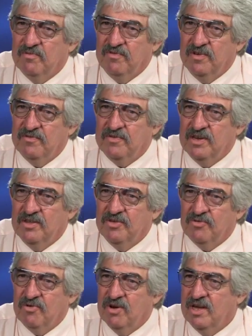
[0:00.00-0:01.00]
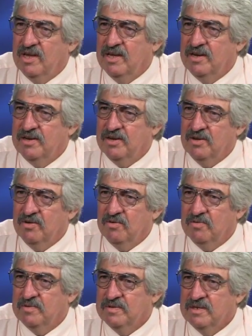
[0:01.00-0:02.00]
53
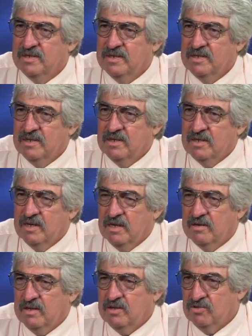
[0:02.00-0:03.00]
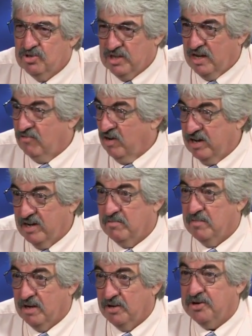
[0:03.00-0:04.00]
until you stayed right in the
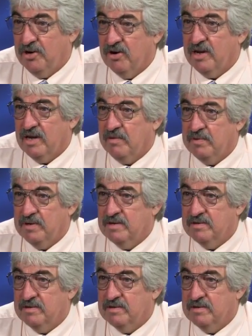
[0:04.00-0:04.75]
military up in...